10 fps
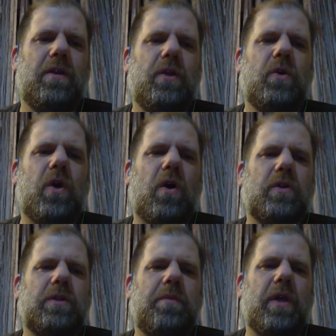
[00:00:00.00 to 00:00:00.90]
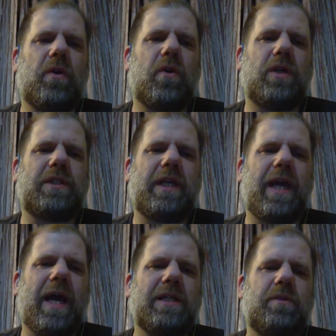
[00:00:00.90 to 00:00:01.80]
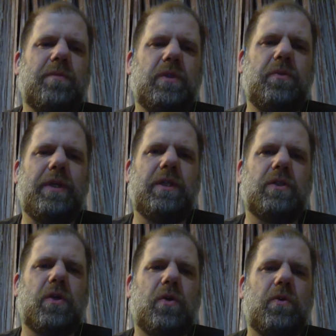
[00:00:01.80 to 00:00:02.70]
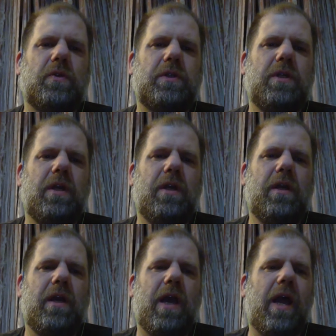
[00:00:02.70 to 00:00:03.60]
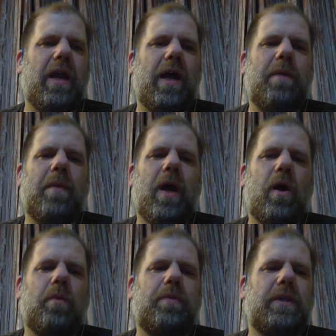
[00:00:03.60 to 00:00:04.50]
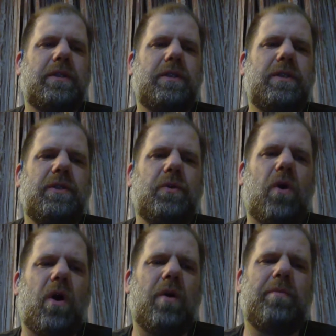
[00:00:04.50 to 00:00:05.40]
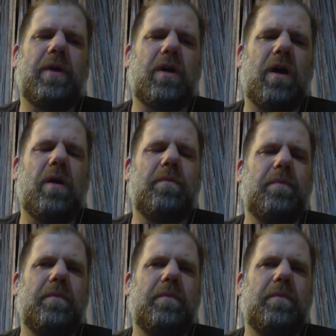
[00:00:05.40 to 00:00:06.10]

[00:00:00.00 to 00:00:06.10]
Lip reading: You call to me across the chasm between souls, and I am helpless to do aught but come.